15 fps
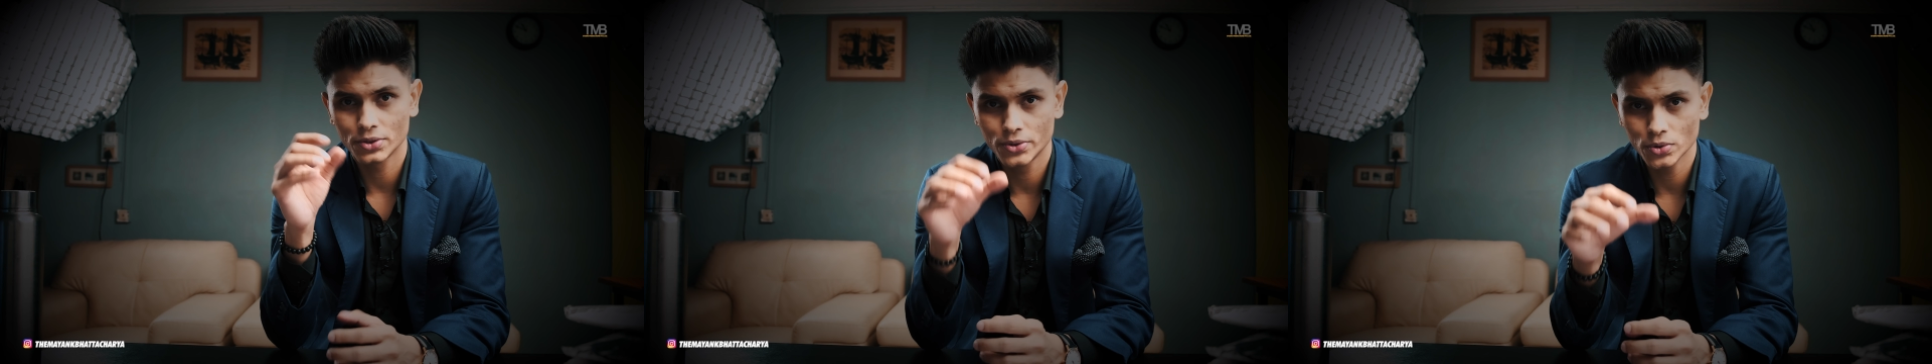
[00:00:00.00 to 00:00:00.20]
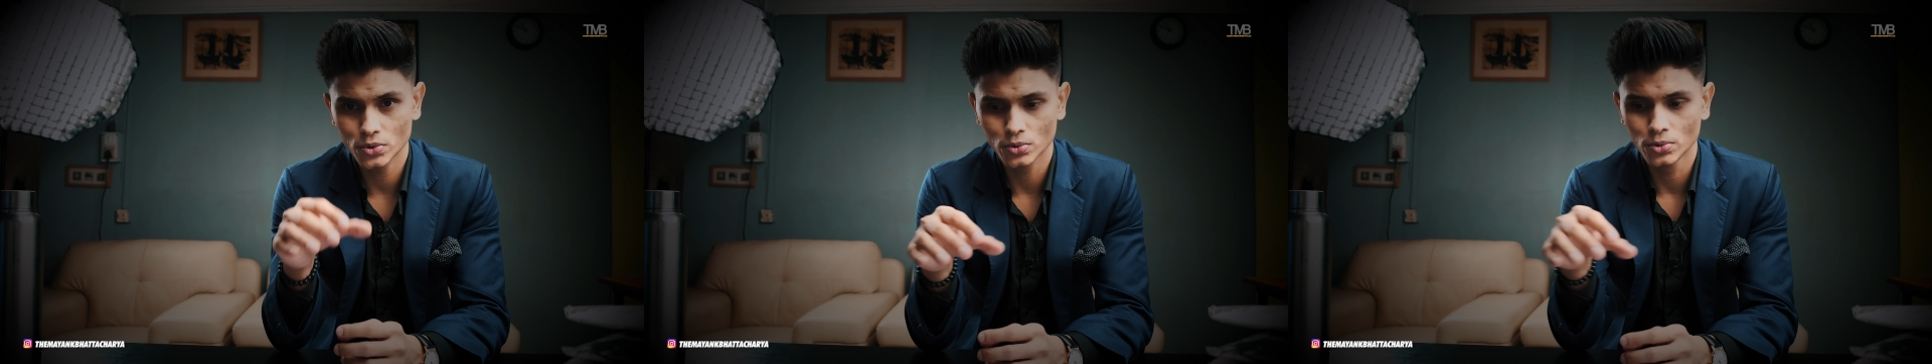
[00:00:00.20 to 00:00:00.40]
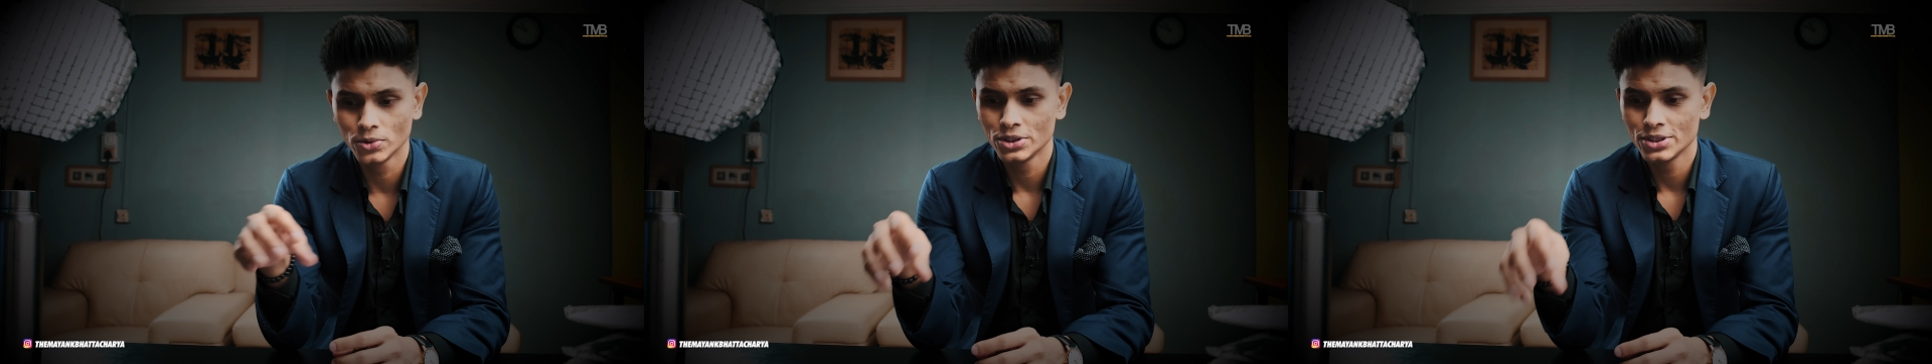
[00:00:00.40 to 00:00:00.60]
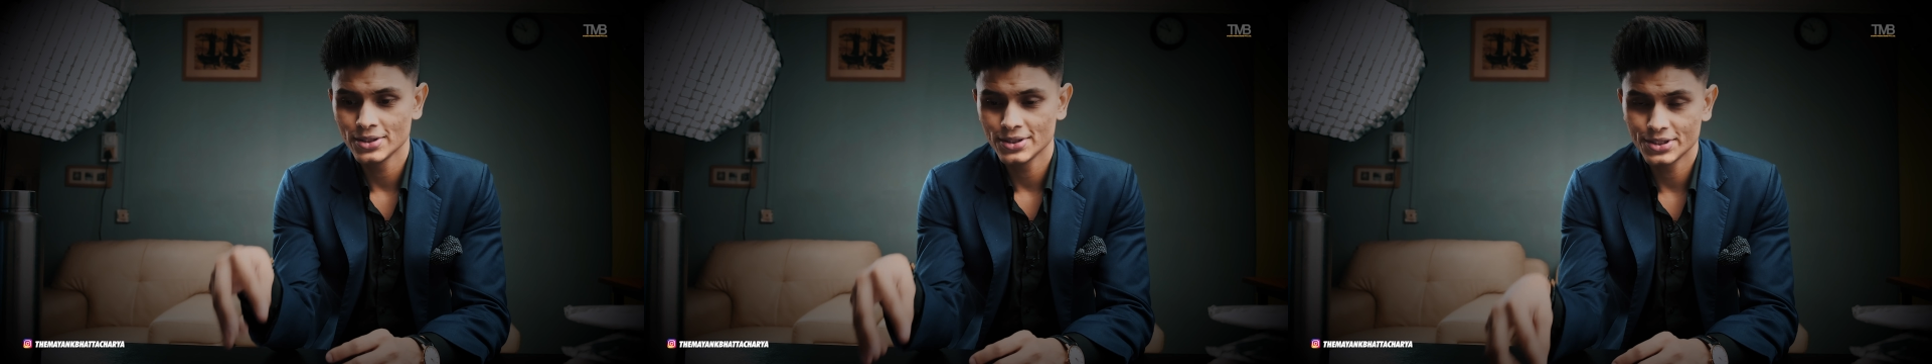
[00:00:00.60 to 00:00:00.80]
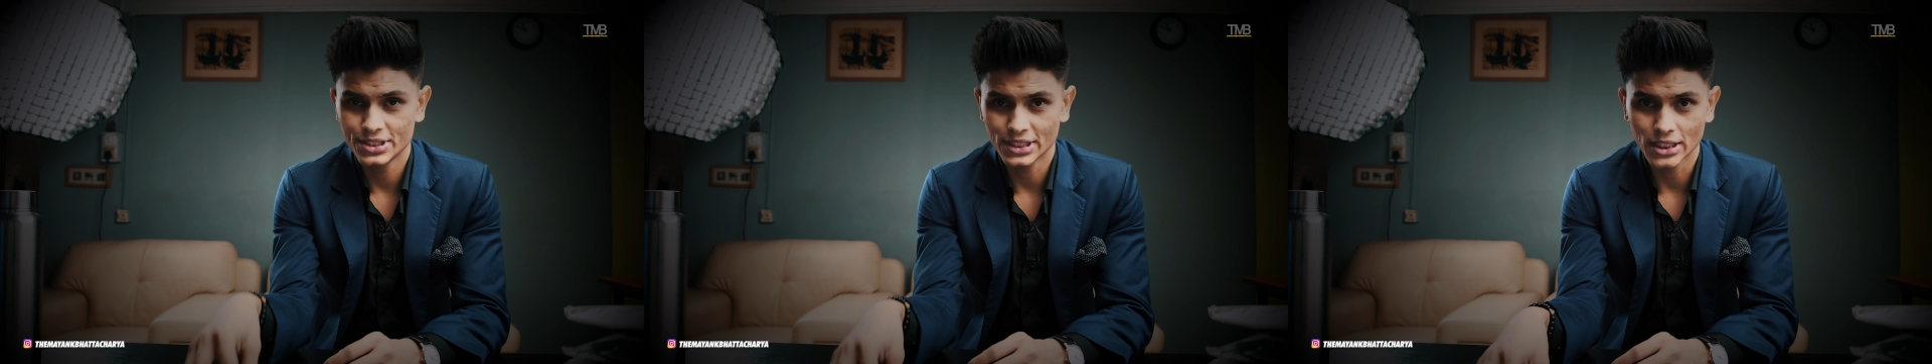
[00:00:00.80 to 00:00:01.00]
do
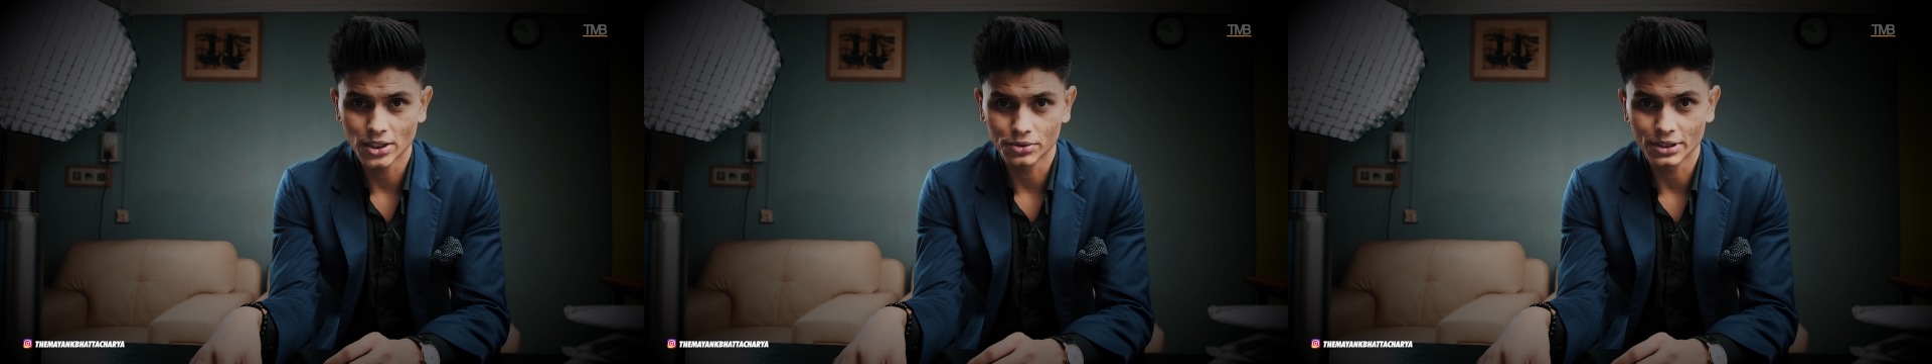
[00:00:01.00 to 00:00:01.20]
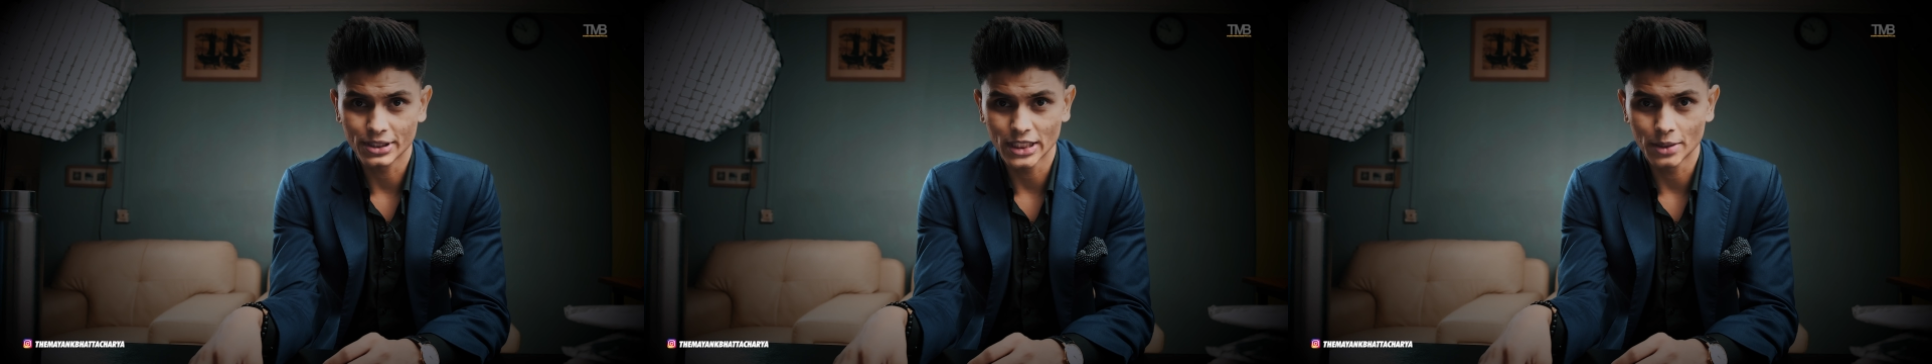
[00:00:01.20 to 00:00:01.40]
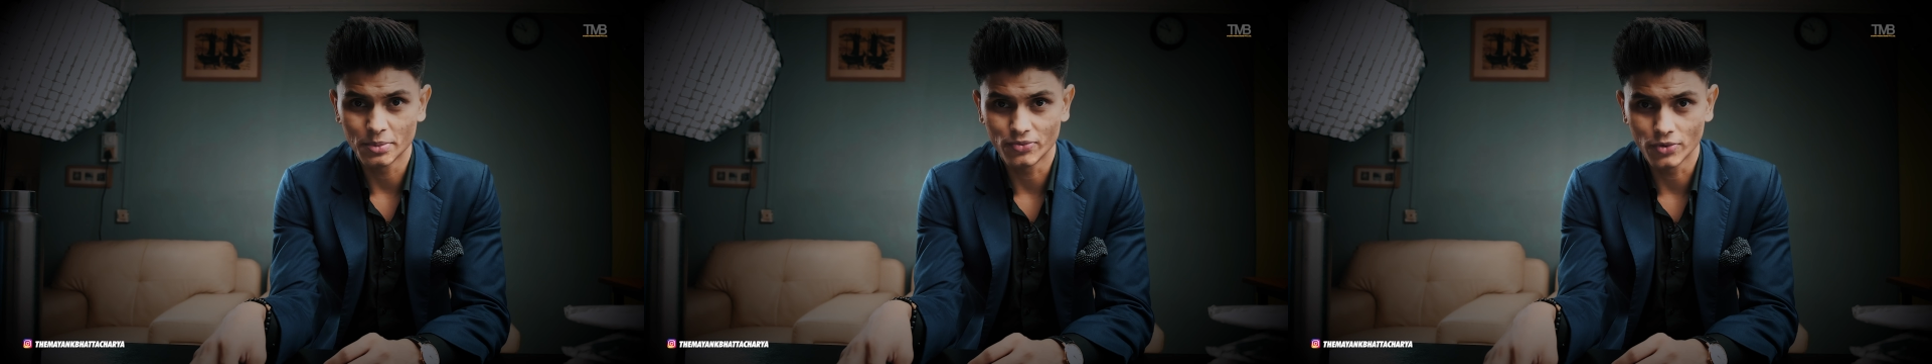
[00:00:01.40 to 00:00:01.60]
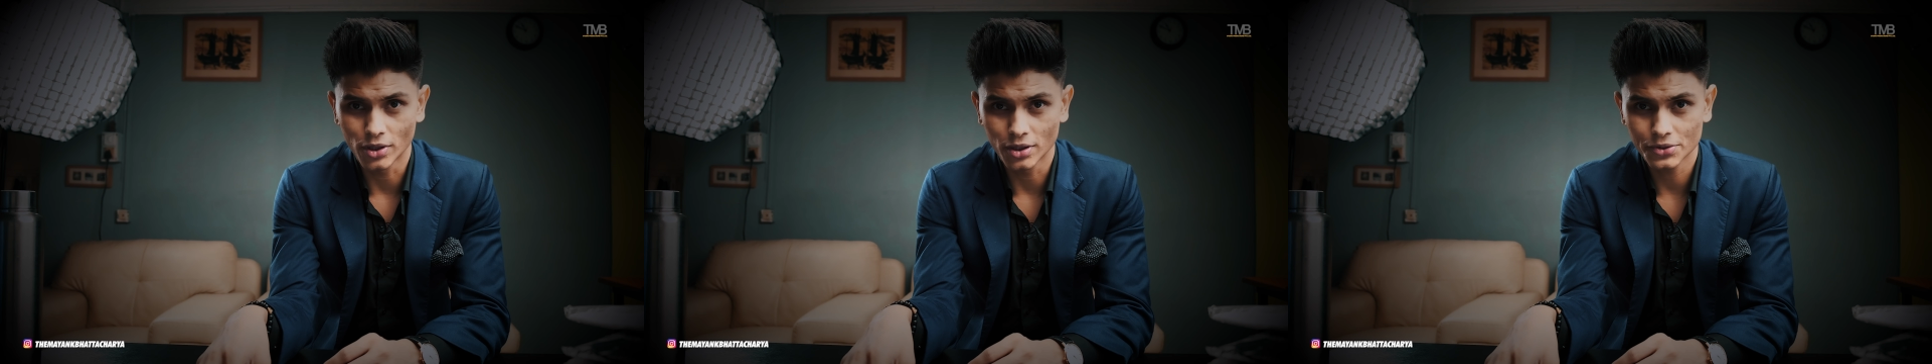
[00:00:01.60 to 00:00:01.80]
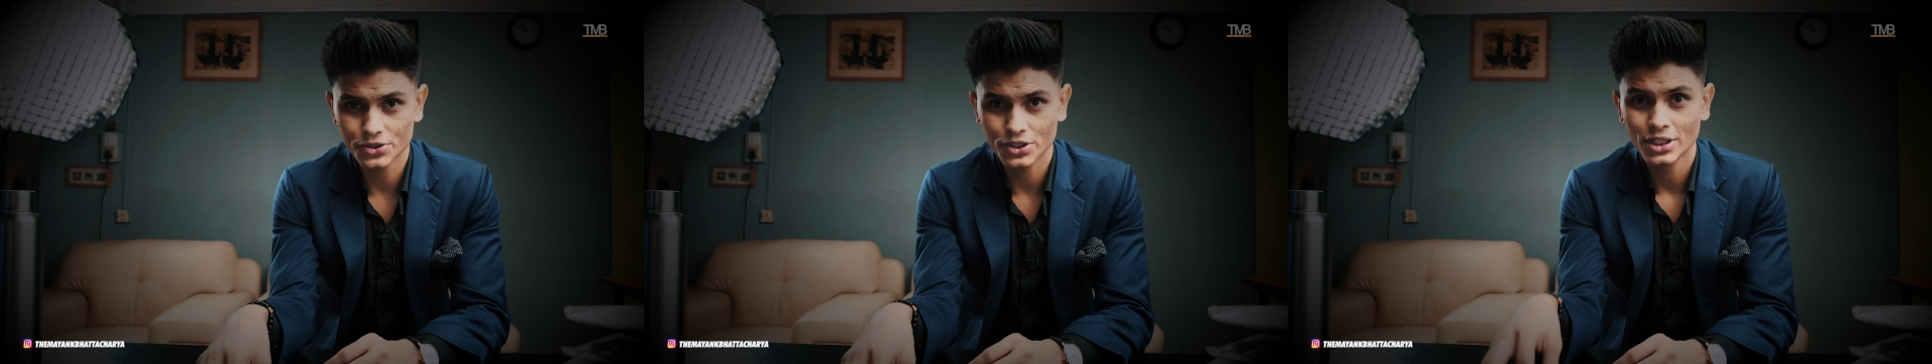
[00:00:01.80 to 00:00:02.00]
check out our T M B
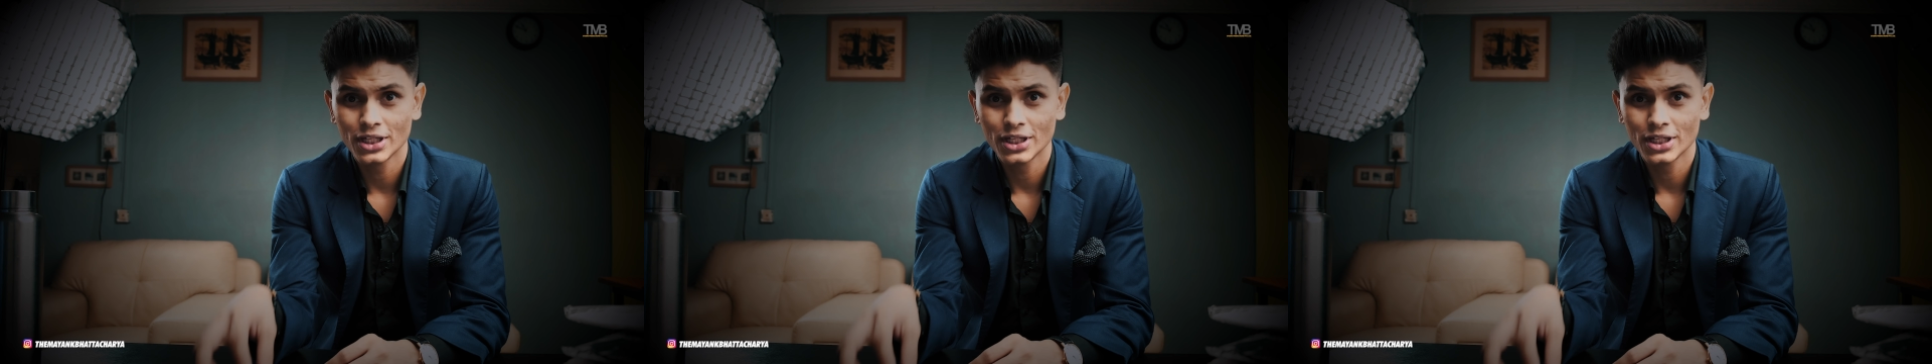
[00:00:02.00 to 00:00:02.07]
Vlogs